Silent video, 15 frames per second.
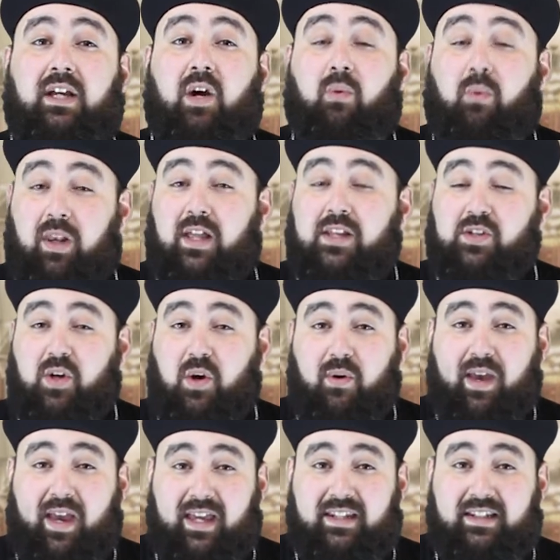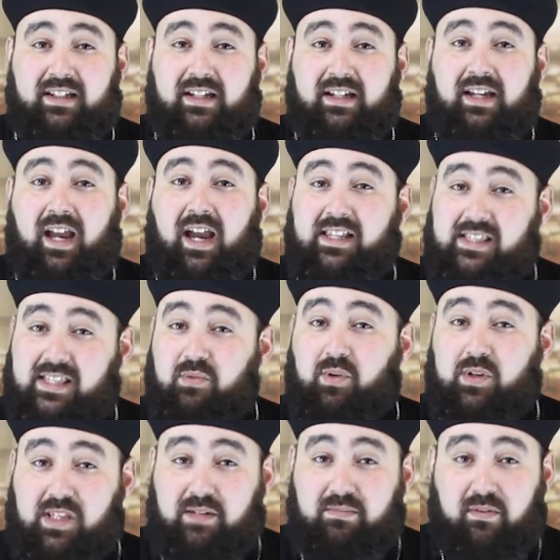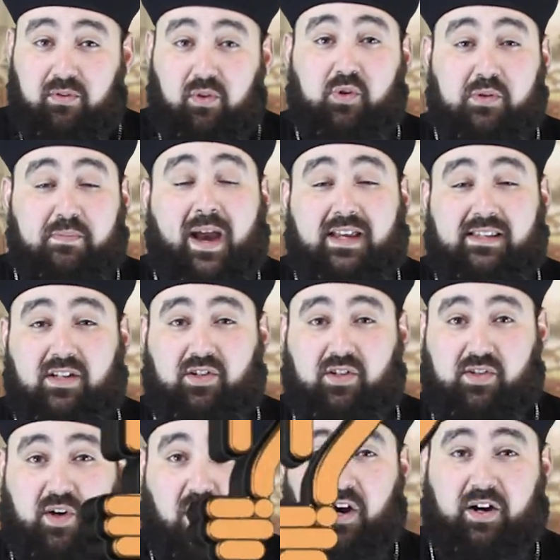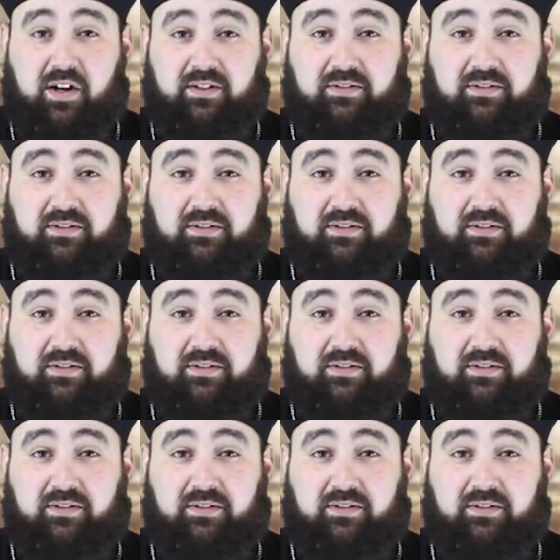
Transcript: Well, let's go ahead and see what some of those passages are.